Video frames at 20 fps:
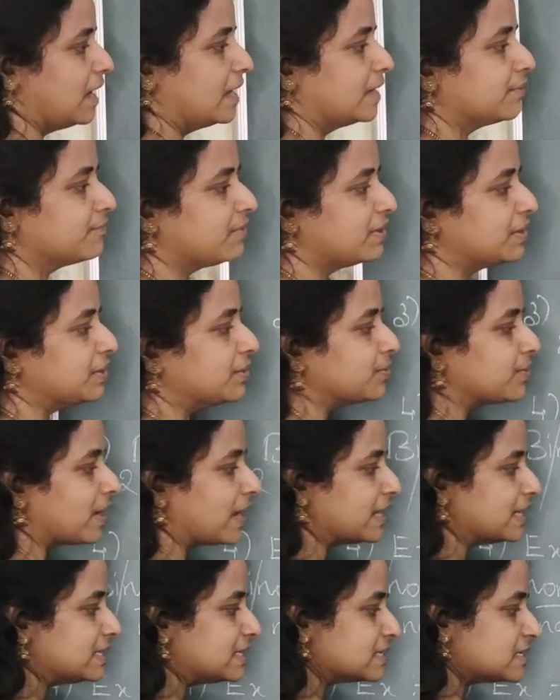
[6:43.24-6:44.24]
And when you
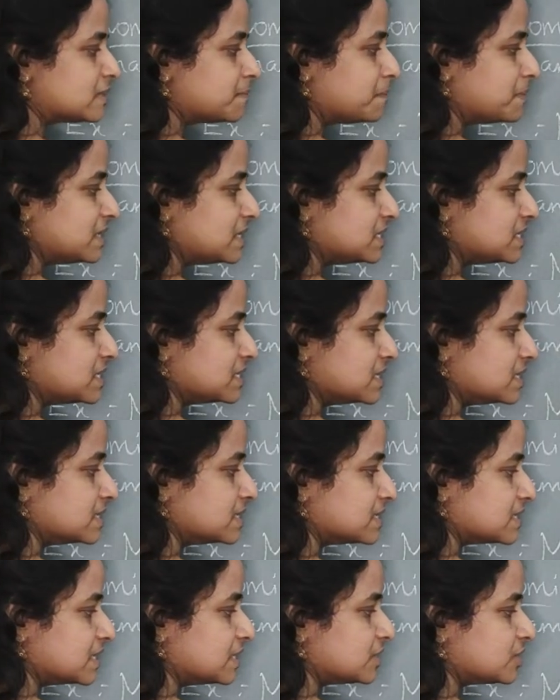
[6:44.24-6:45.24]
write the
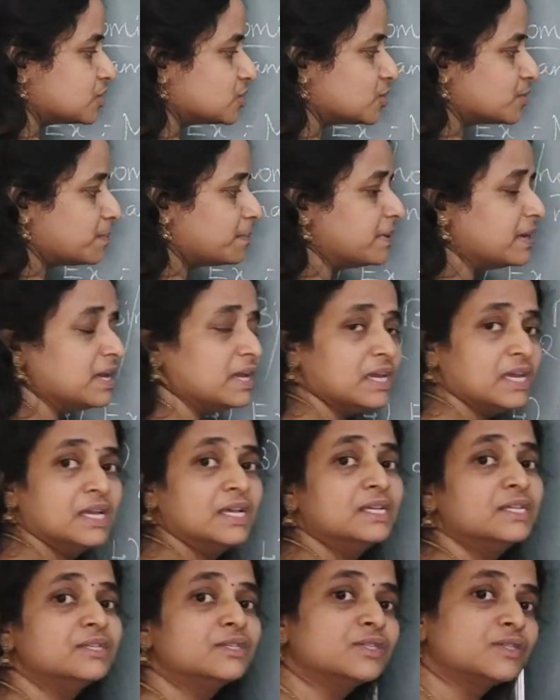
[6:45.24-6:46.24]
species, it should be
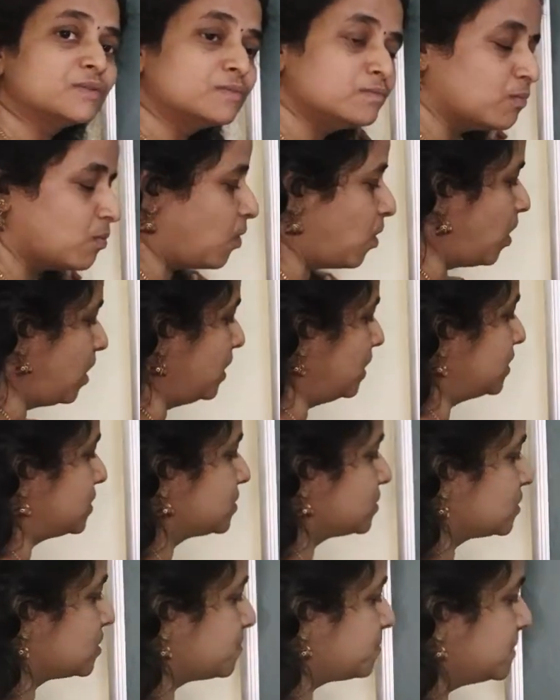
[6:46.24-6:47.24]
small.
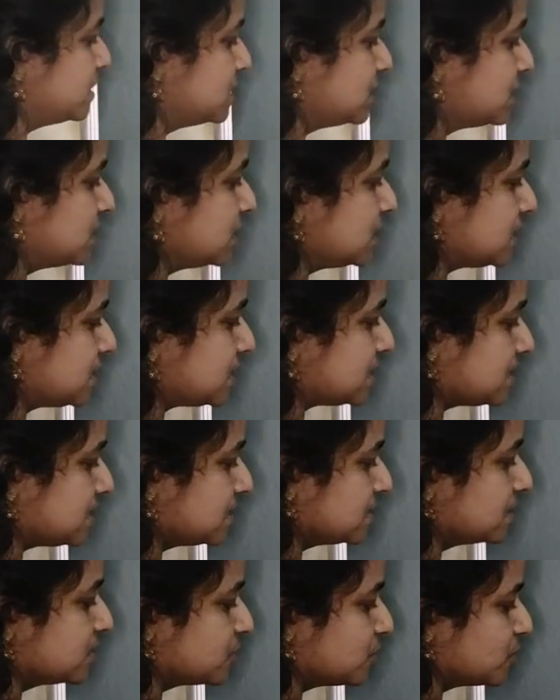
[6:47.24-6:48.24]
So species
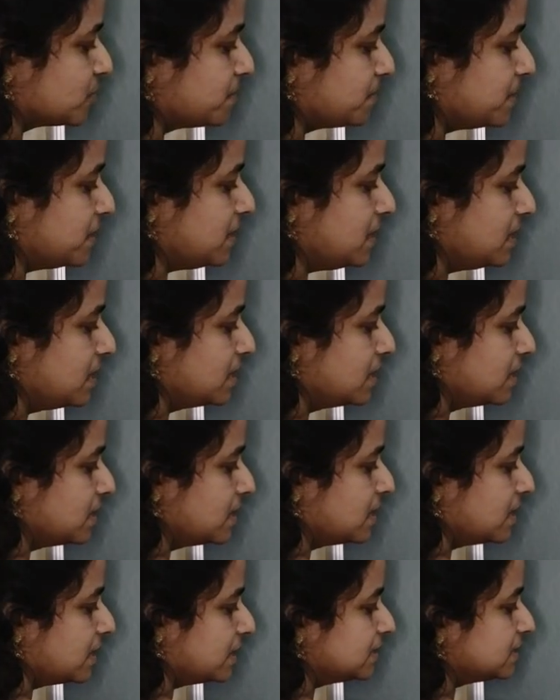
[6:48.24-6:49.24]
should be
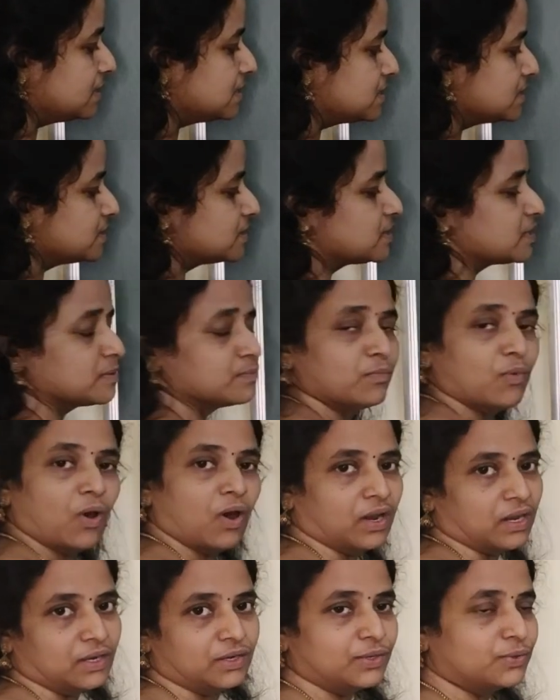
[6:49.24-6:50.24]
in
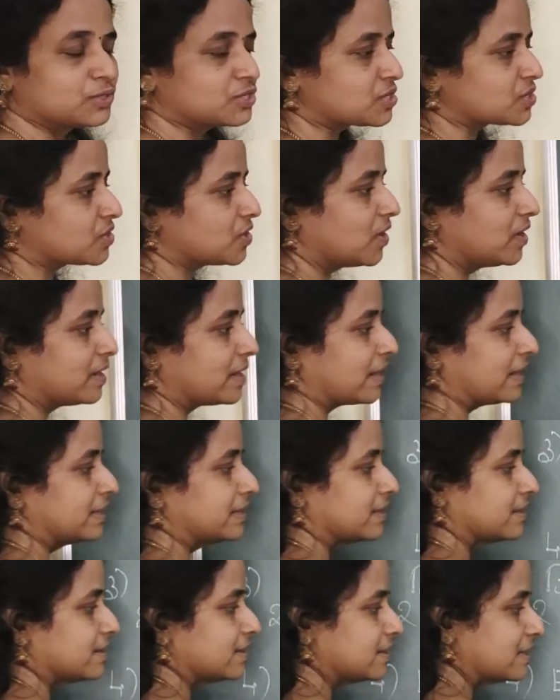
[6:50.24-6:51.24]
small. You should not
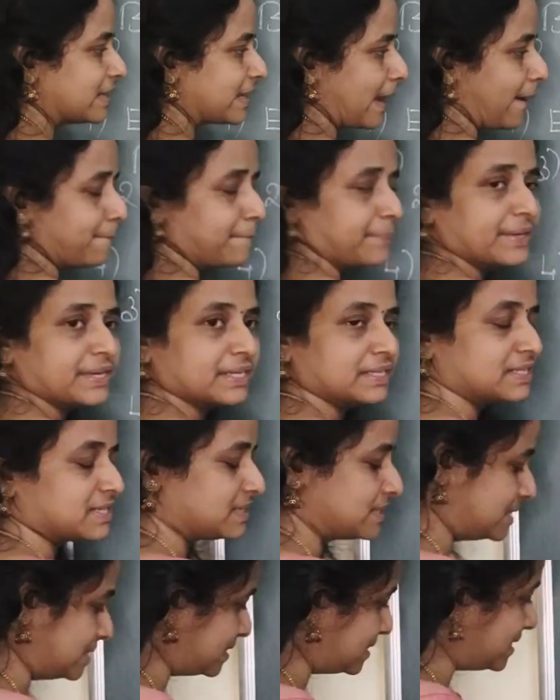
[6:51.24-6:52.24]
write it in
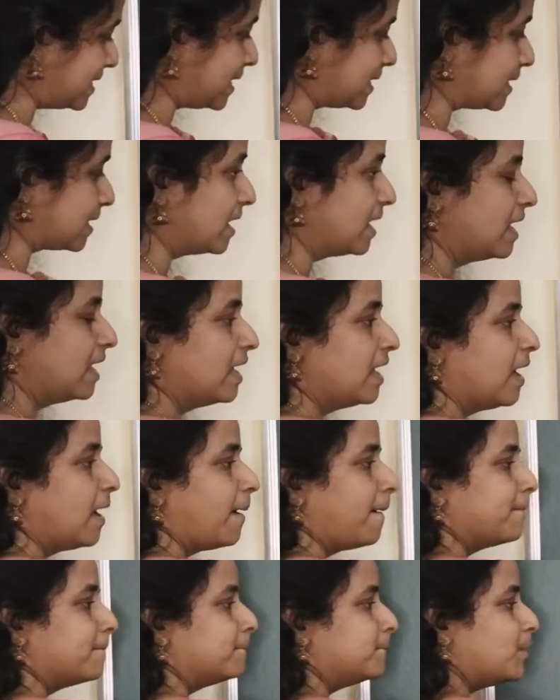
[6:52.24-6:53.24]
capitals. Then
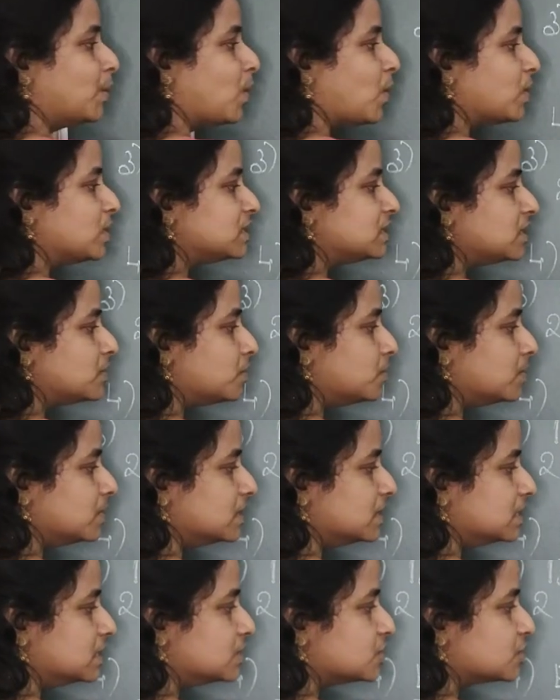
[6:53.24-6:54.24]
both the
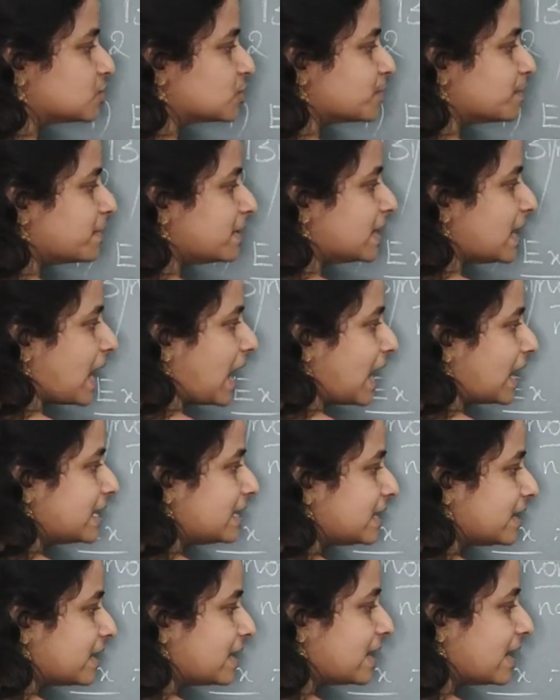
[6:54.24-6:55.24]
words should be
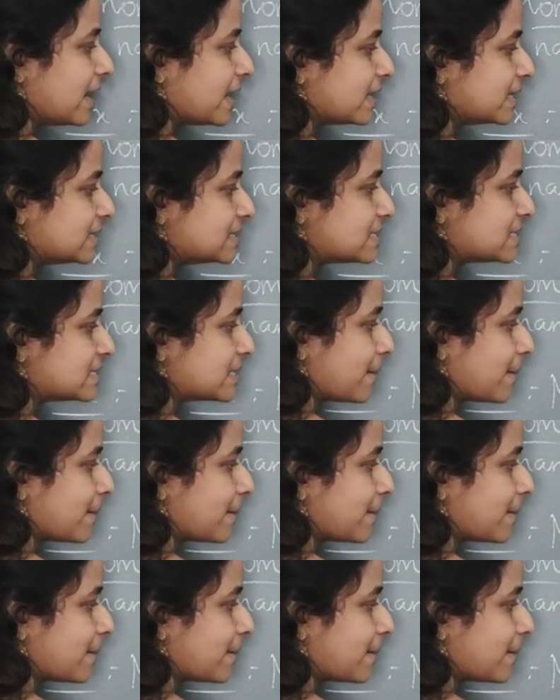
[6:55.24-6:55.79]
underlined